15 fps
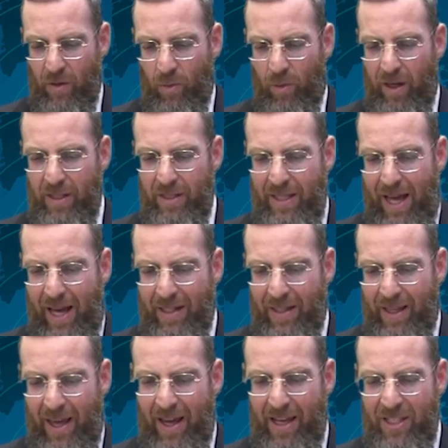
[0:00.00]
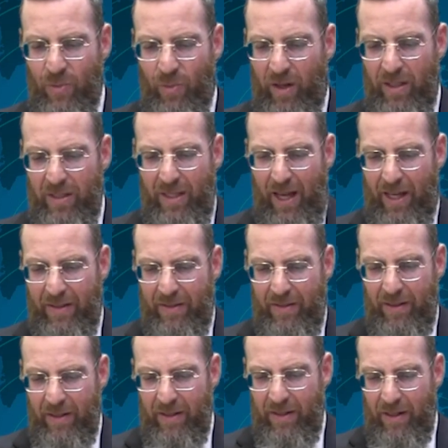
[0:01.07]
What is that case? What is that
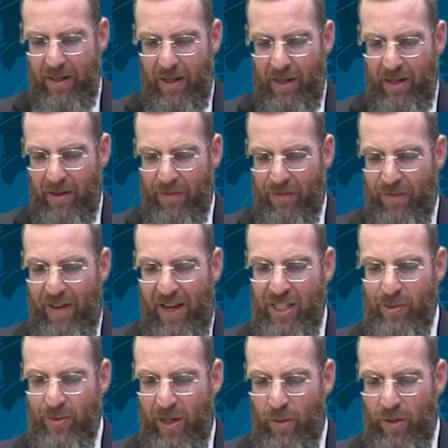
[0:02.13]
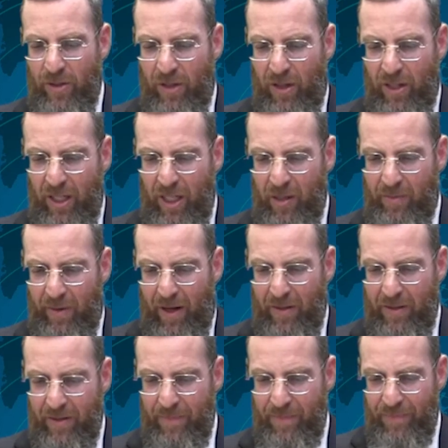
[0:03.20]
vegetable that we're talking
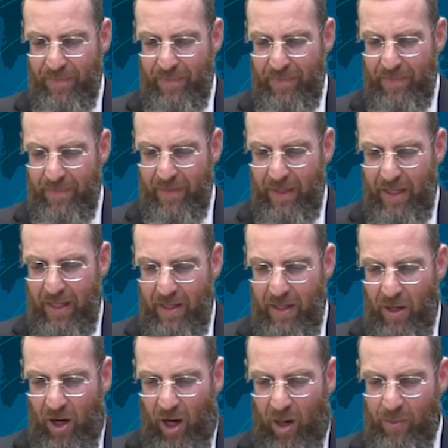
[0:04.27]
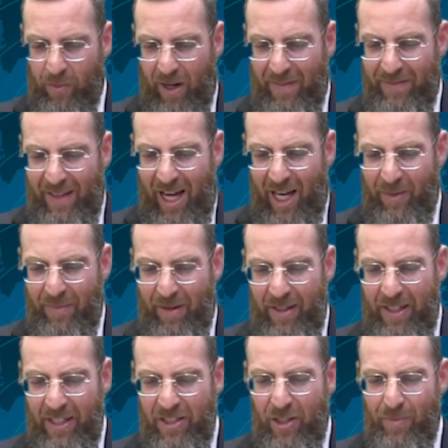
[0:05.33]
about? Om rab bar
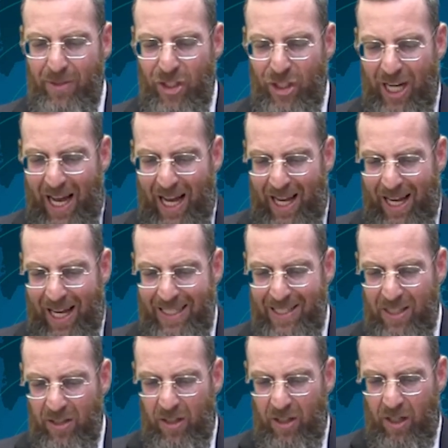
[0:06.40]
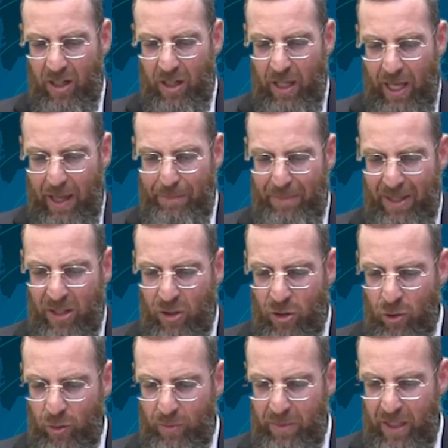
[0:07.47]
yitzchum mishkachas lo
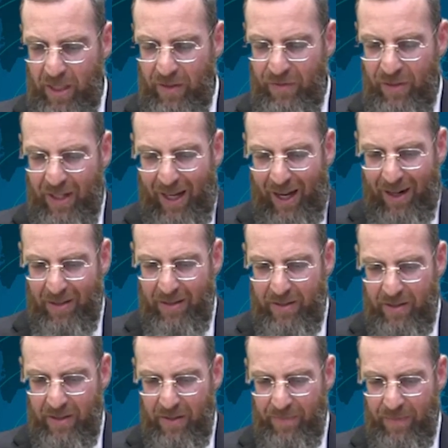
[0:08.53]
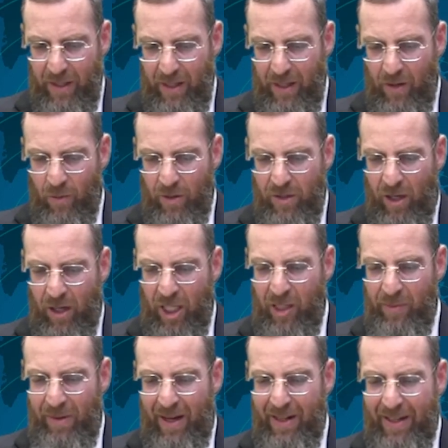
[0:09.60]
betumi vekarti. We're talking
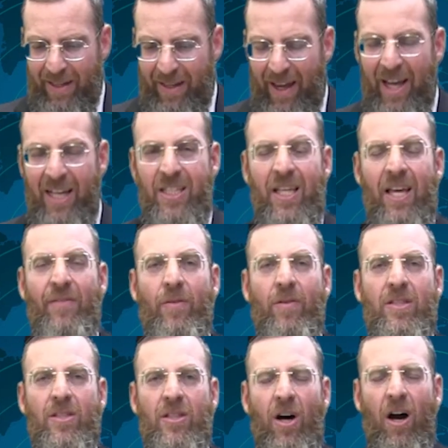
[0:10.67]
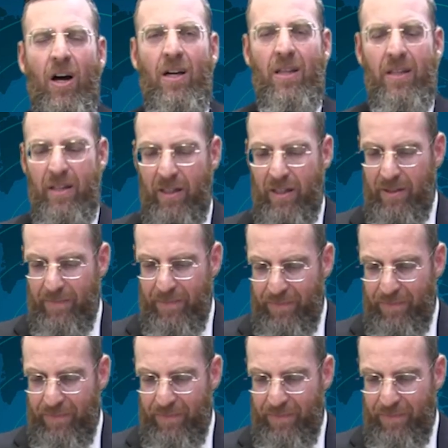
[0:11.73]
about a case if it was garlic